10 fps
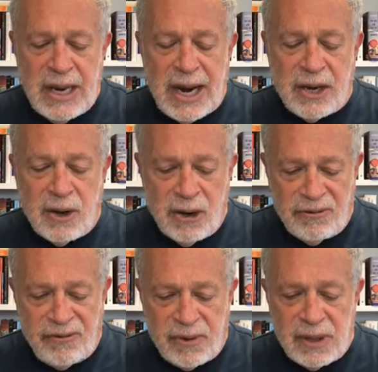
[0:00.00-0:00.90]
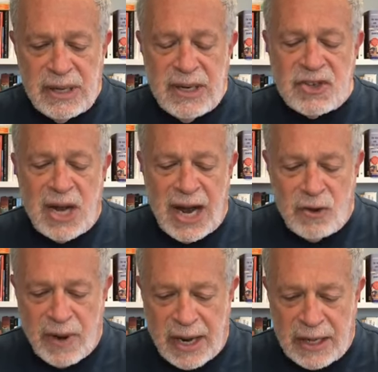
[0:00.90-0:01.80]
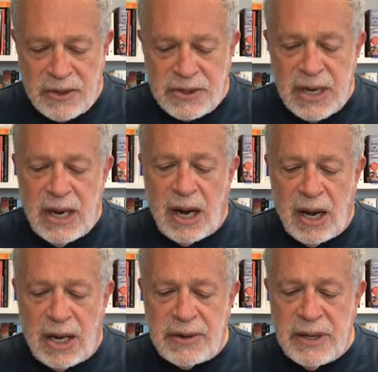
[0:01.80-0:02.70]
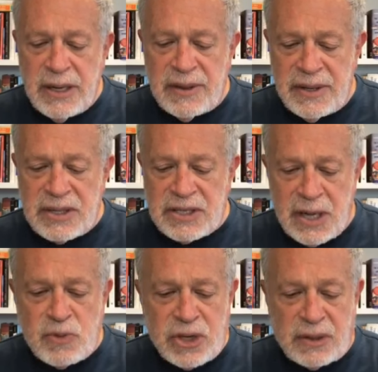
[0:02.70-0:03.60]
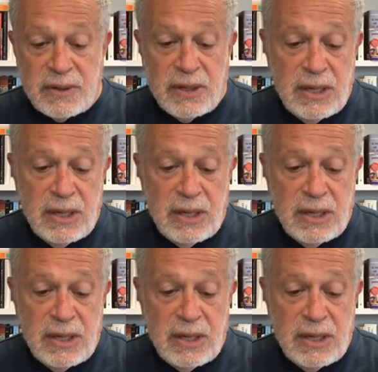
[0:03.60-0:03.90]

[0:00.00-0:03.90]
and hurtful tirades on this subject?